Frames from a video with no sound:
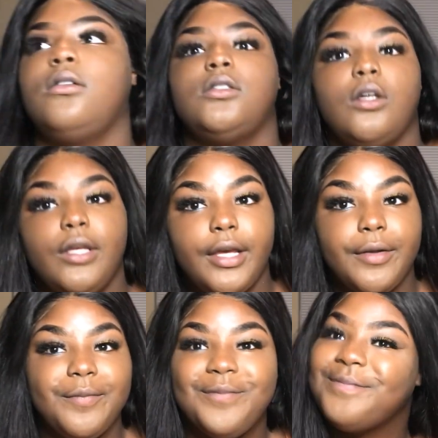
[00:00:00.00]
So yeah.
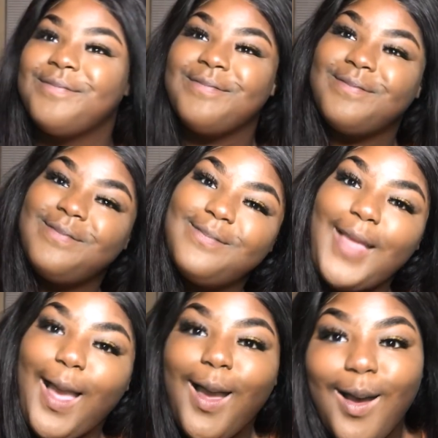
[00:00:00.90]

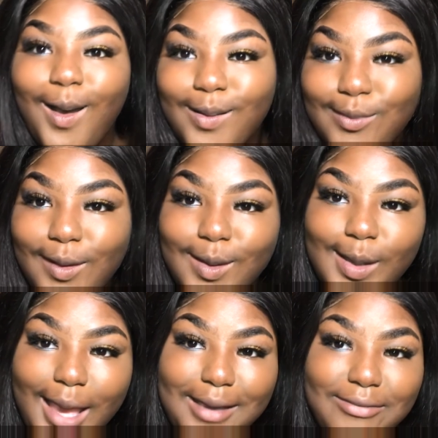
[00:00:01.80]
Do I look
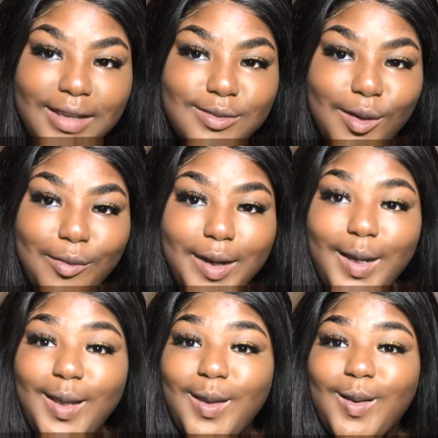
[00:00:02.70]
cake face
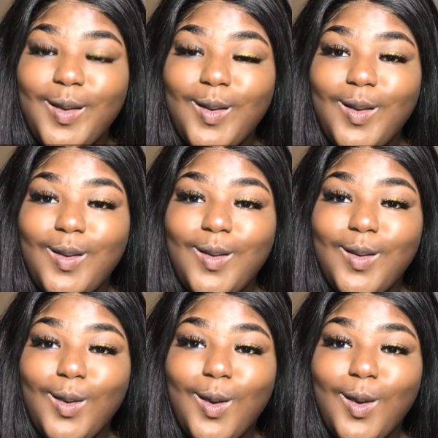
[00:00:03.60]
already? Oh,